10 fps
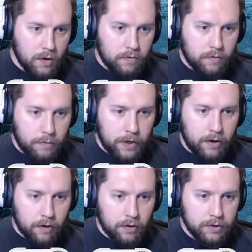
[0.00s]
From
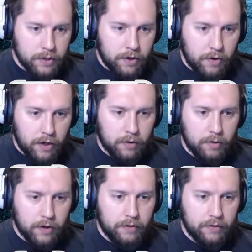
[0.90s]
here, it looks like you can't go
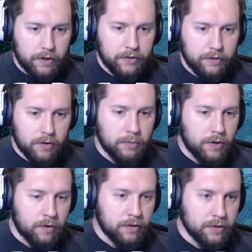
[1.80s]
left initially,
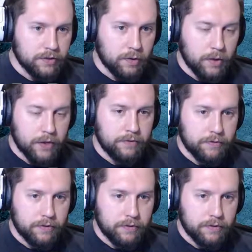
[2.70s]
but you can just go left.